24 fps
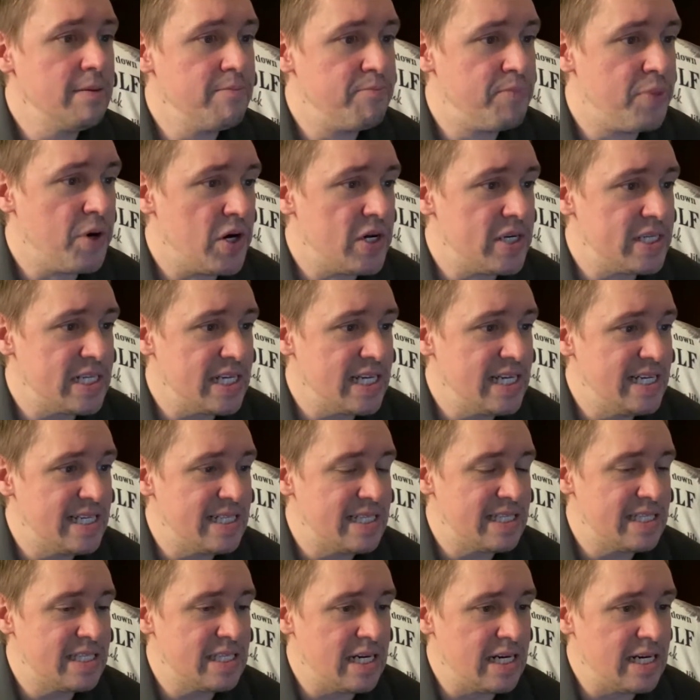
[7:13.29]
But
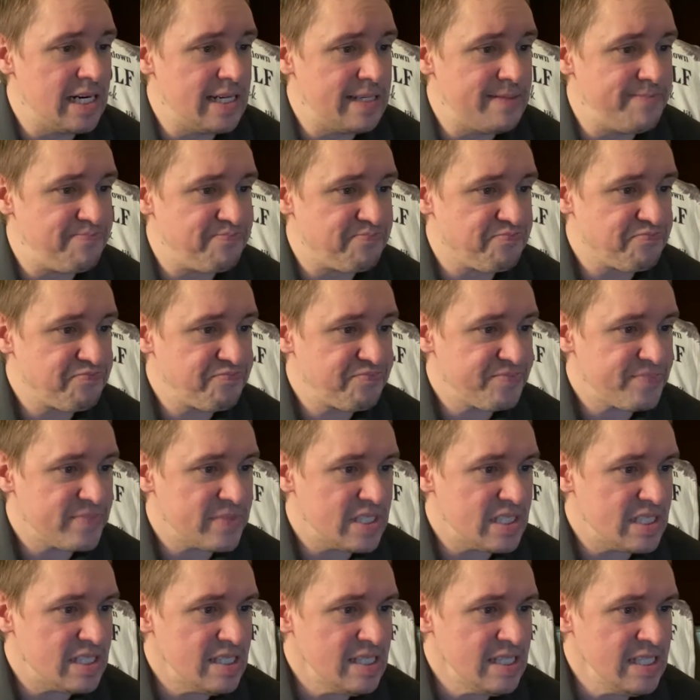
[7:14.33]
its
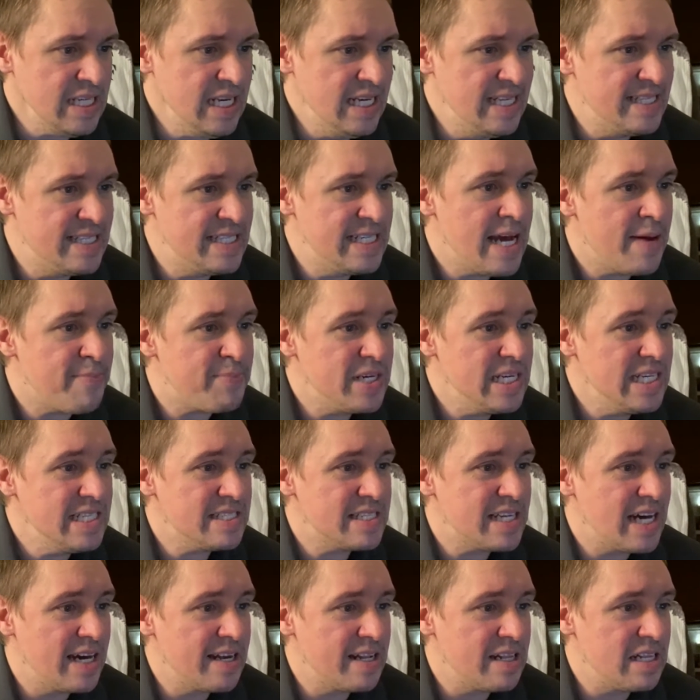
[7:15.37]
Japanese
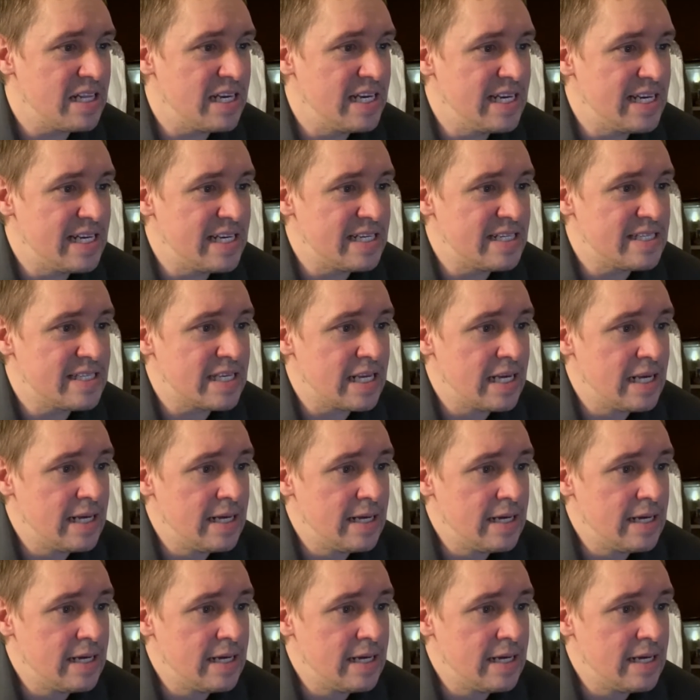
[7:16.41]
title is